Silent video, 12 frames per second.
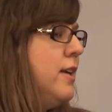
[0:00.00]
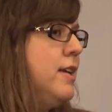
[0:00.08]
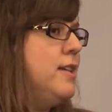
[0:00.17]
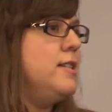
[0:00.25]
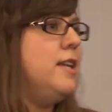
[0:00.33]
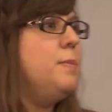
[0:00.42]

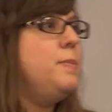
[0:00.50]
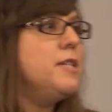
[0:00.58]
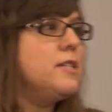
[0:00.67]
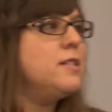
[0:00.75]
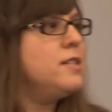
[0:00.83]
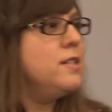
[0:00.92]
is that
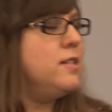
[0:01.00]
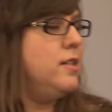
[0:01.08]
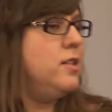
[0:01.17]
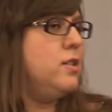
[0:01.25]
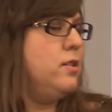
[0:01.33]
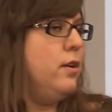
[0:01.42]
businesses
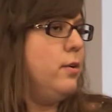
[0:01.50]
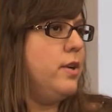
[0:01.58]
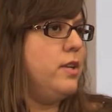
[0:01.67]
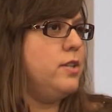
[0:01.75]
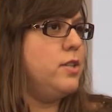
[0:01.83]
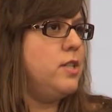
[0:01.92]
need to know and
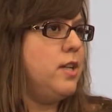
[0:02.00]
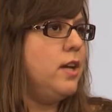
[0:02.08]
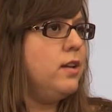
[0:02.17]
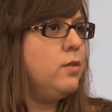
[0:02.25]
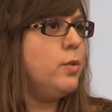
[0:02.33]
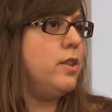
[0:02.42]

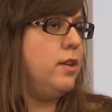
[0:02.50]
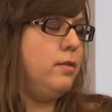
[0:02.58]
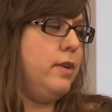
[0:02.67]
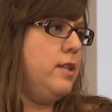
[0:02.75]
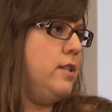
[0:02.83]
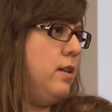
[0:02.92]
understand what their
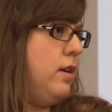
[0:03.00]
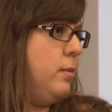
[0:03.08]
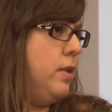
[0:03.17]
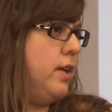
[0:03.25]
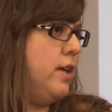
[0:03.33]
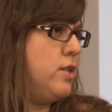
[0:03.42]
rights and
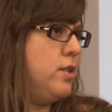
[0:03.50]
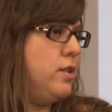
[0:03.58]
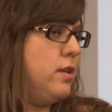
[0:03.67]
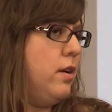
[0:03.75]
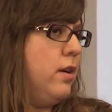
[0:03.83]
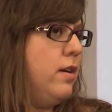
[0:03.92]
obligations
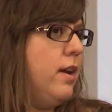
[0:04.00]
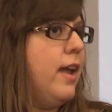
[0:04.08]
are.